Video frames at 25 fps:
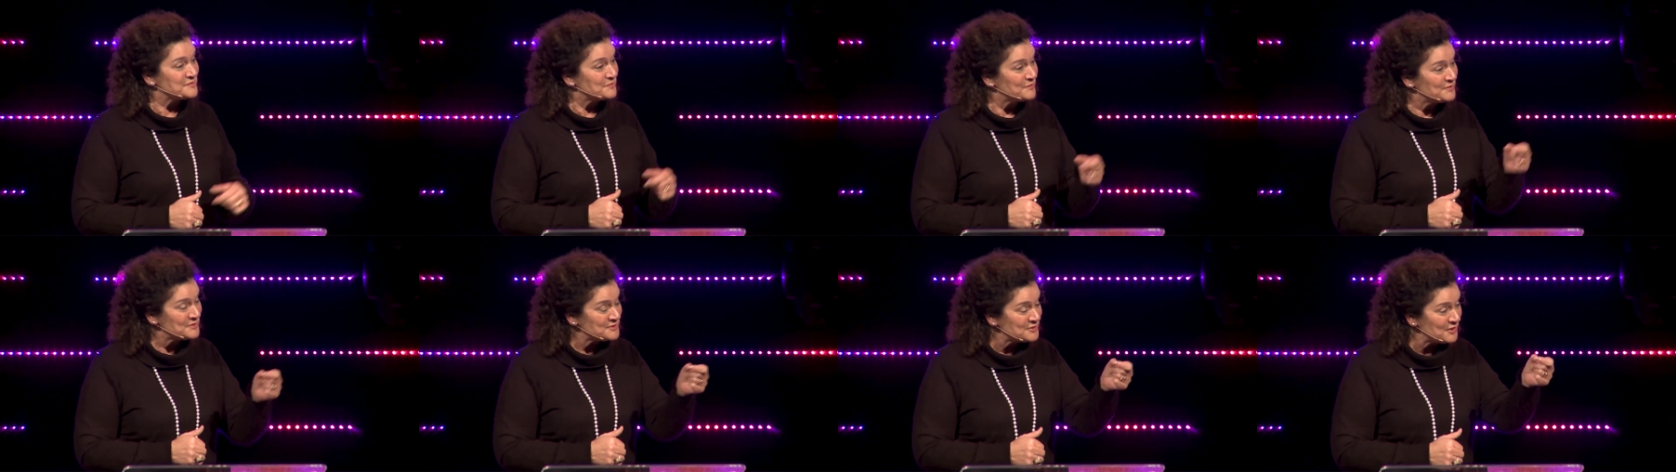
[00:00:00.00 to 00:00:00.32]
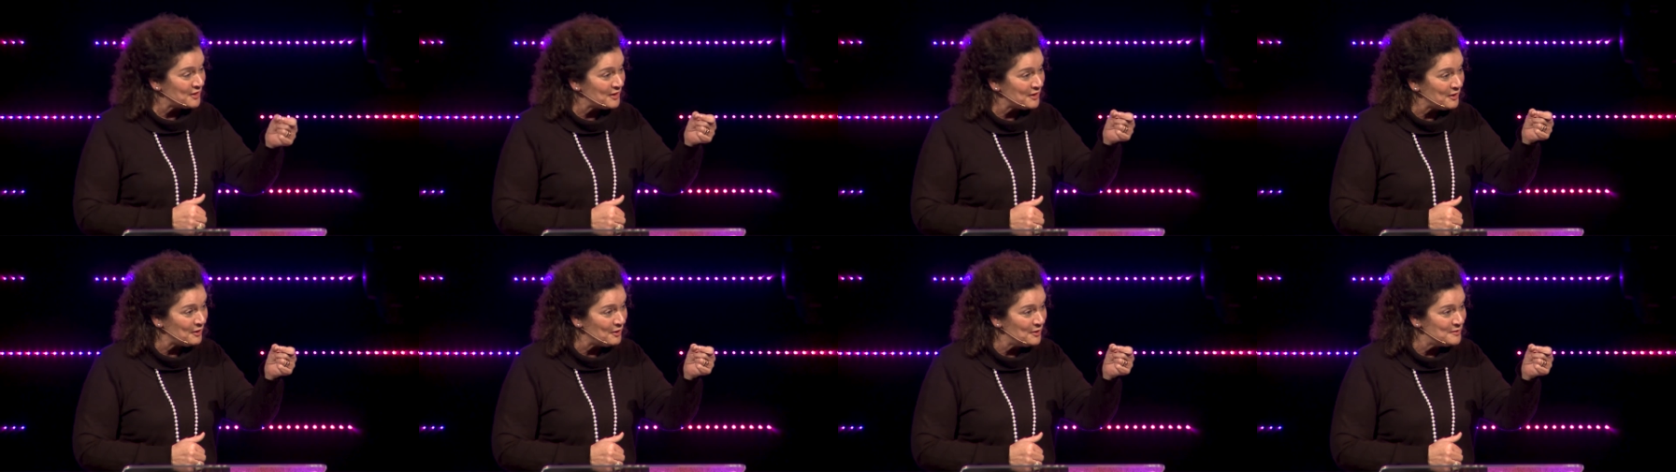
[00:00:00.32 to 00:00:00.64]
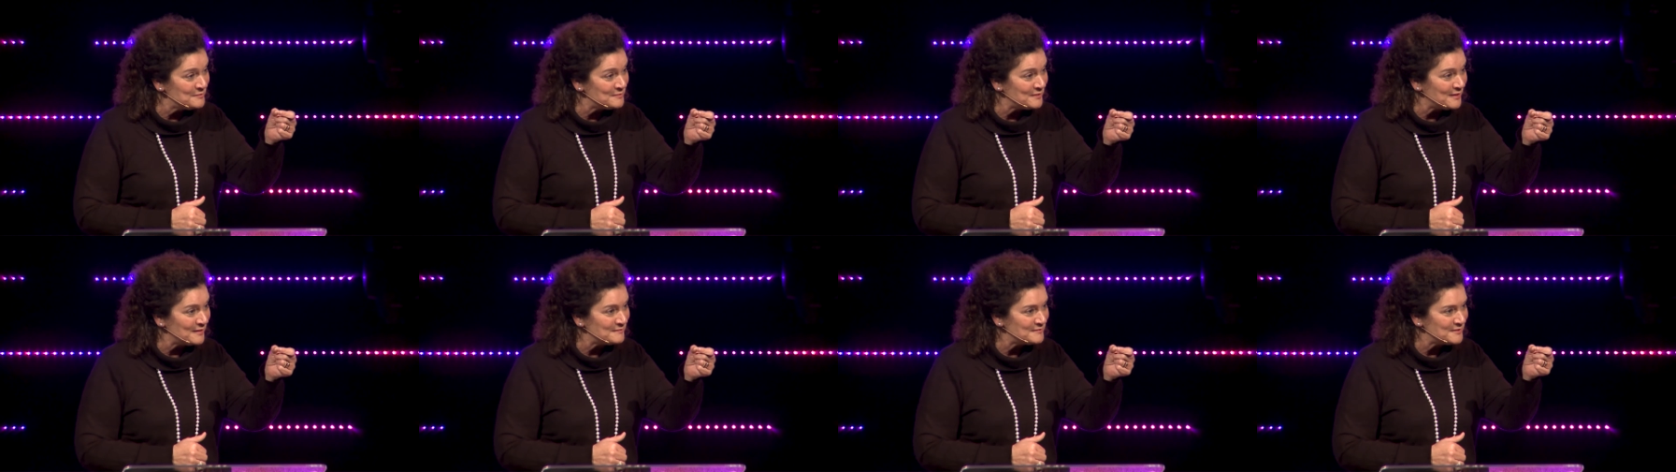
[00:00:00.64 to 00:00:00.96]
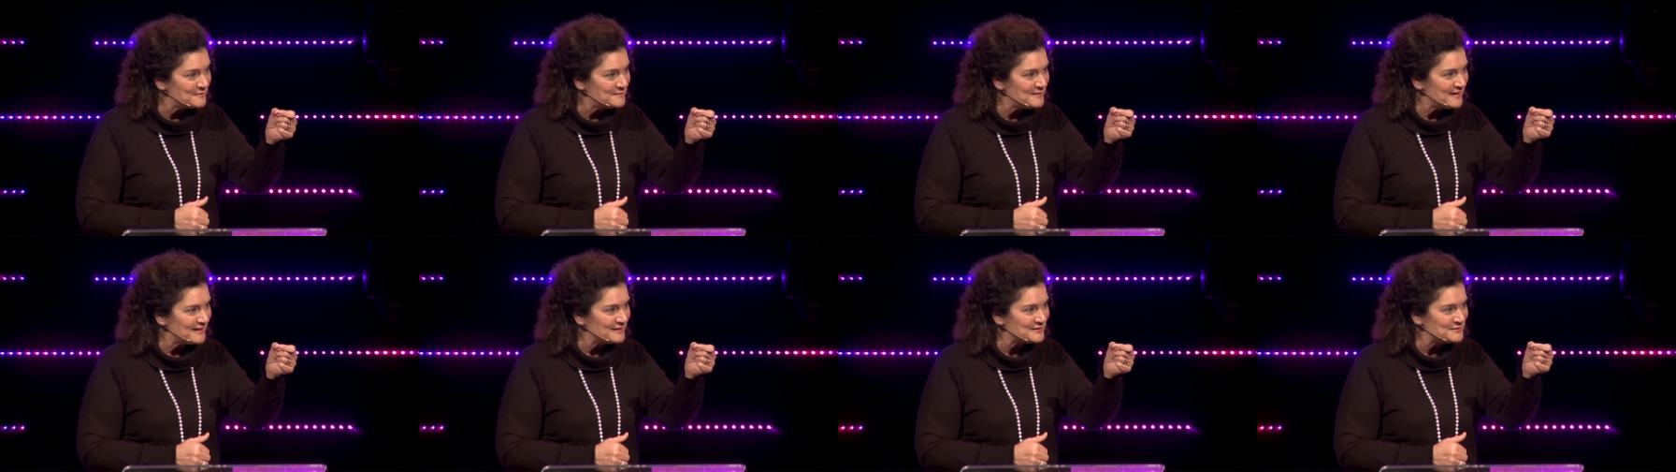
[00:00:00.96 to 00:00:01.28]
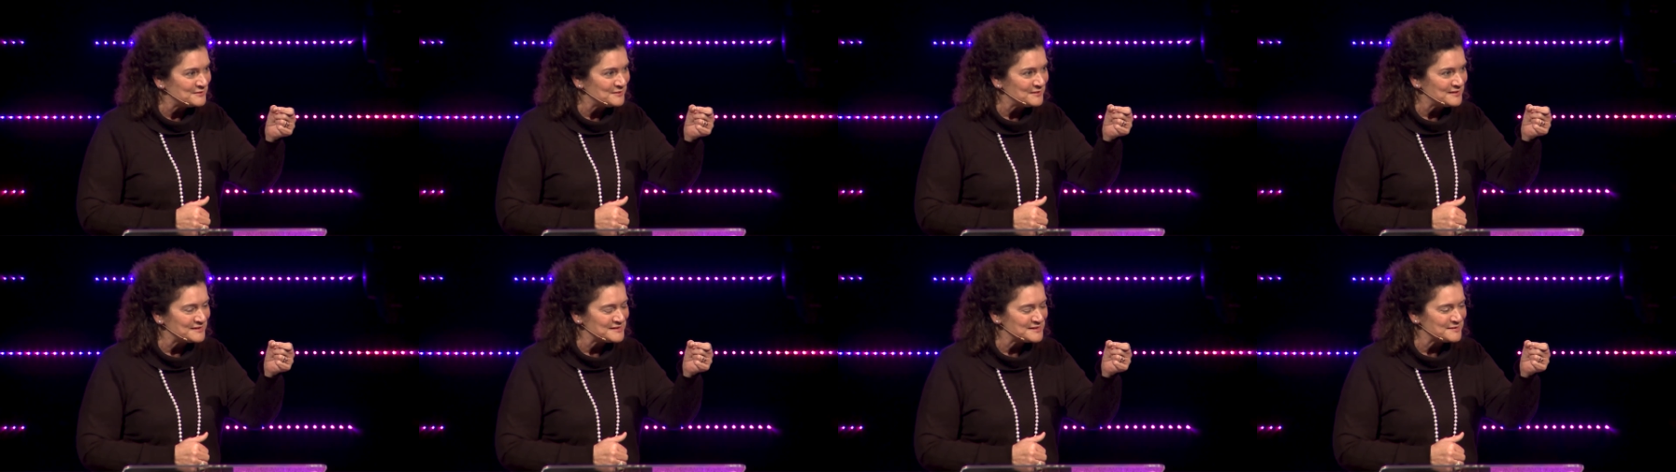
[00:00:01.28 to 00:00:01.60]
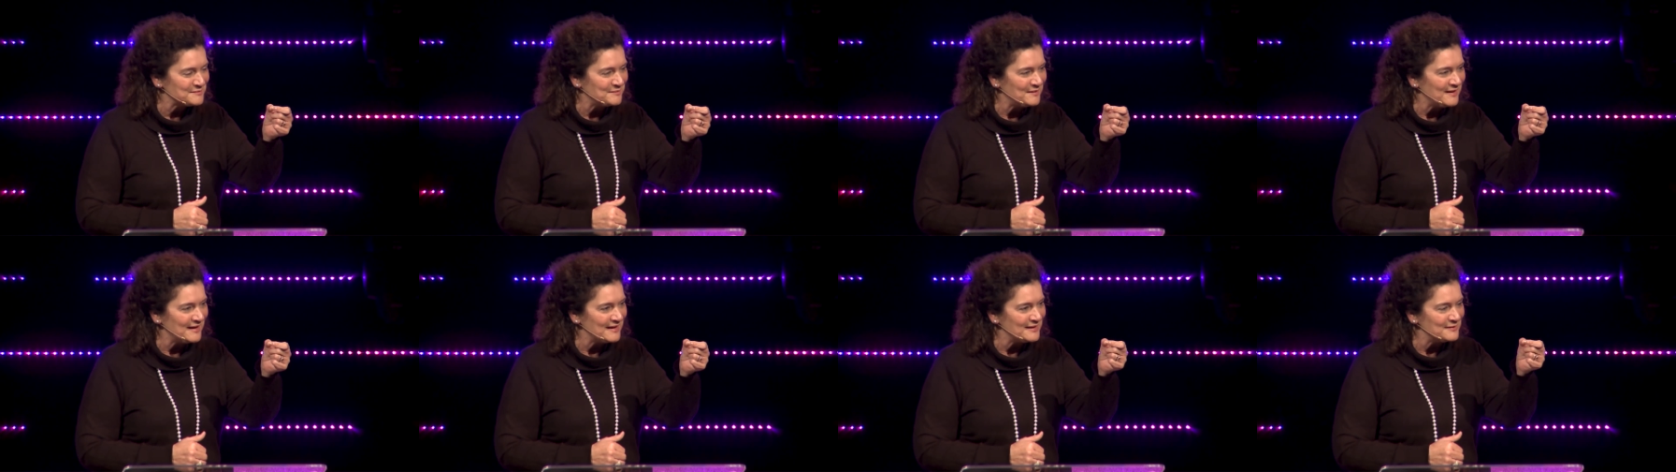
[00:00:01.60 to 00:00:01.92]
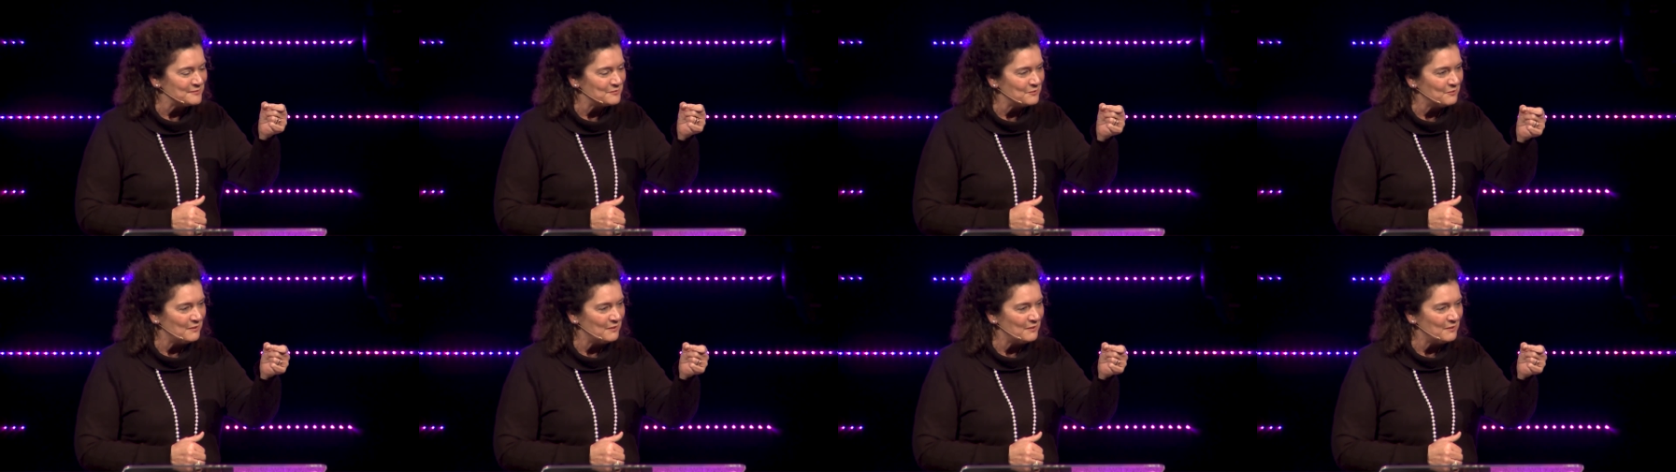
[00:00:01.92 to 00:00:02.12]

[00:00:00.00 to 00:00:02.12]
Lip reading: which I hope I'm about to explain